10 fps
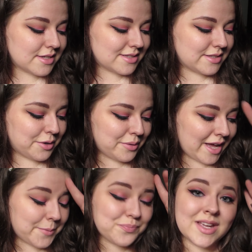So
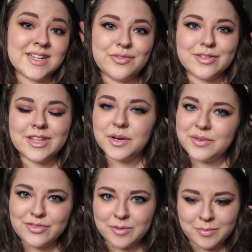yeah, definitely go
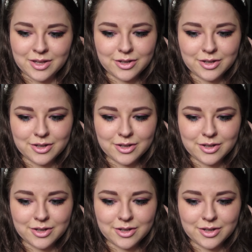and friend me